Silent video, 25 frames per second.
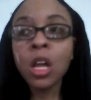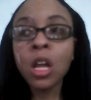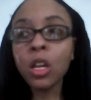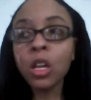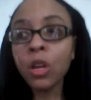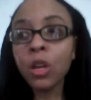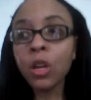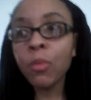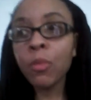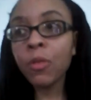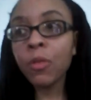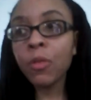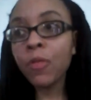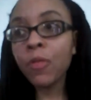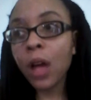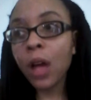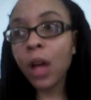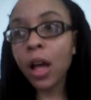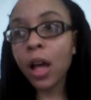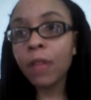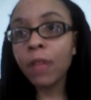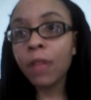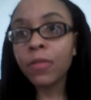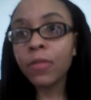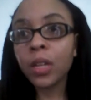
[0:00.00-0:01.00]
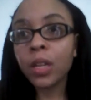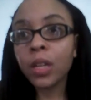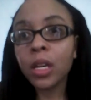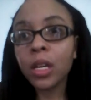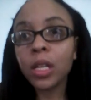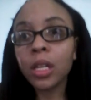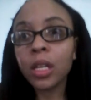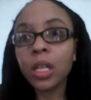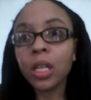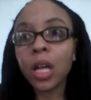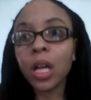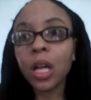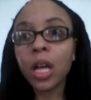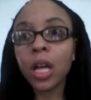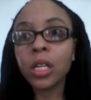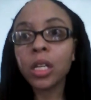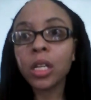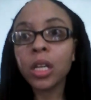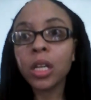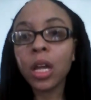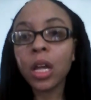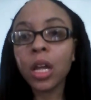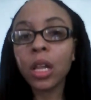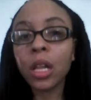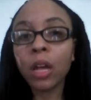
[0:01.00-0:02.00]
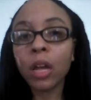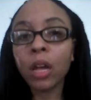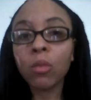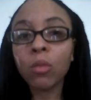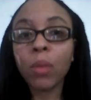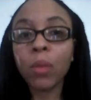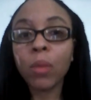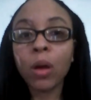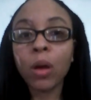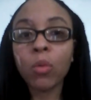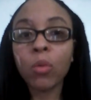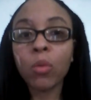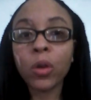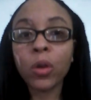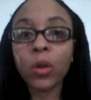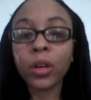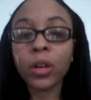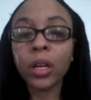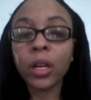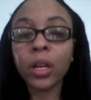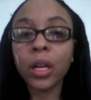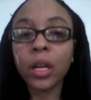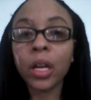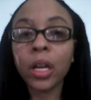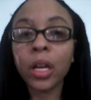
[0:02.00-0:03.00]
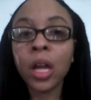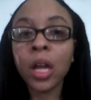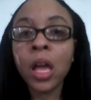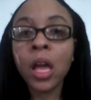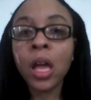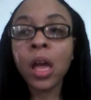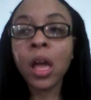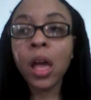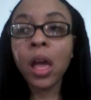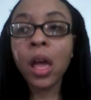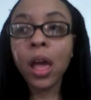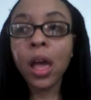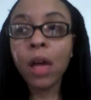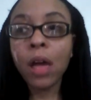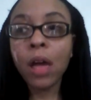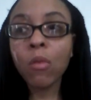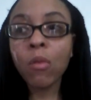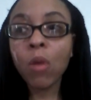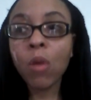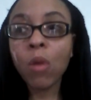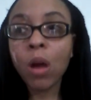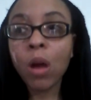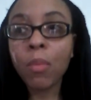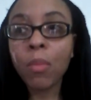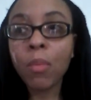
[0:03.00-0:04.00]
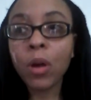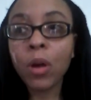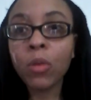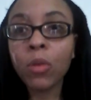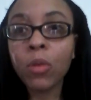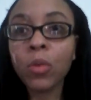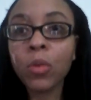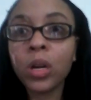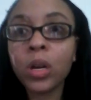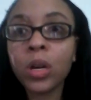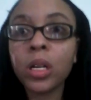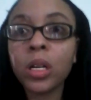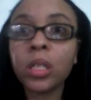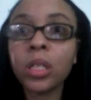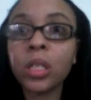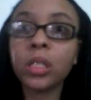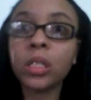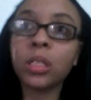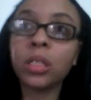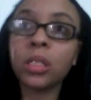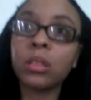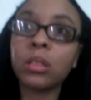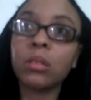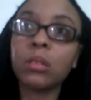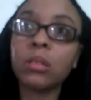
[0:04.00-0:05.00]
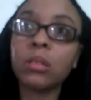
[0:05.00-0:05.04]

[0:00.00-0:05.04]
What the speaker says: The number five thing that I did not like about working at Walmart was,